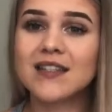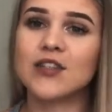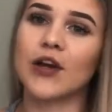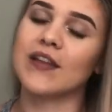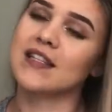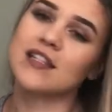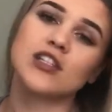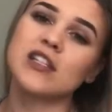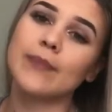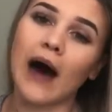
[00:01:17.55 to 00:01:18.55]
So this is
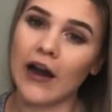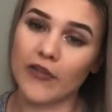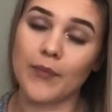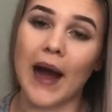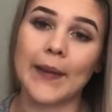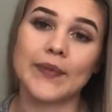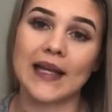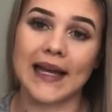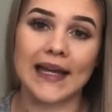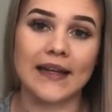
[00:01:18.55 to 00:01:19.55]
just part of my
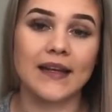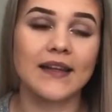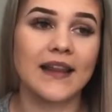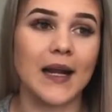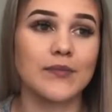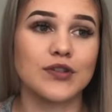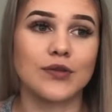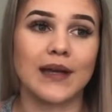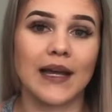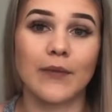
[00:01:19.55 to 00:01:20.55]
plan that I'm
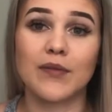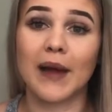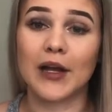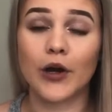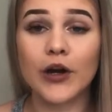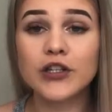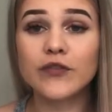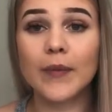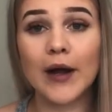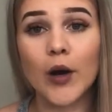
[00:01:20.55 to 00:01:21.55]
doing with my coach
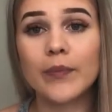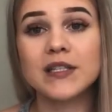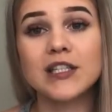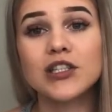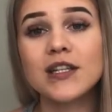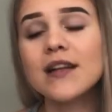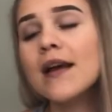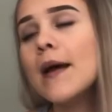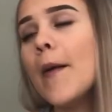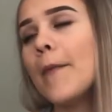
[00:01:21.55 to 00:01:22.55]
for my competition.
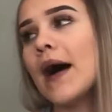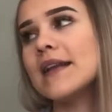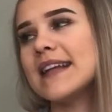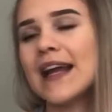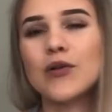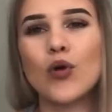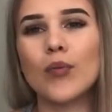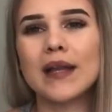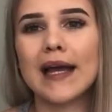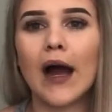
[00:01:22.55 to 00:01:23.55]
But yeah,
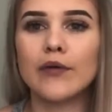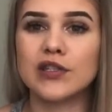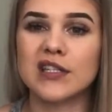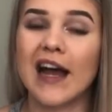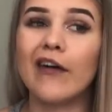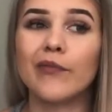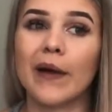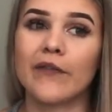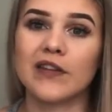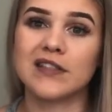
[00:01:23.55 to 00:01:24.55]
normally I would just have
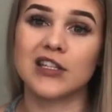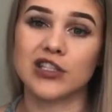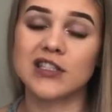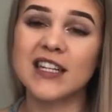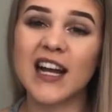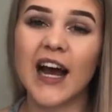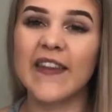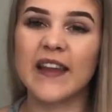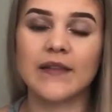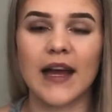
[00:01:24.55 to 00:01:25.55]
breakfast, lunch and dinner,
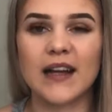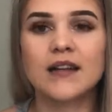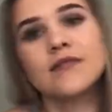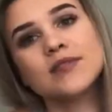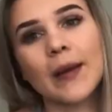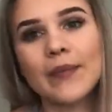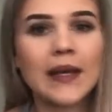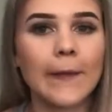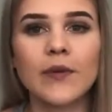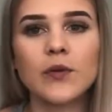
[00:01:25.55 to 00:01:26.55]
and then like
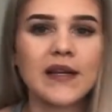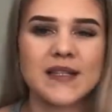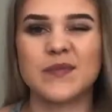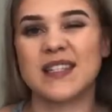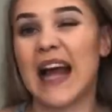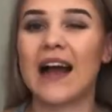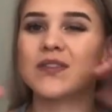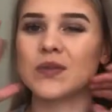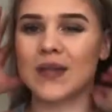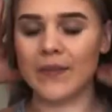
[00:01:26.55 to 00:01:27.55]
something in between, some
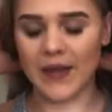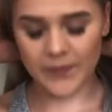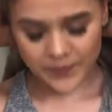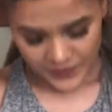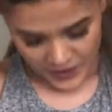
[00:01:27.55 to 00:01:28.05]
snacks or something.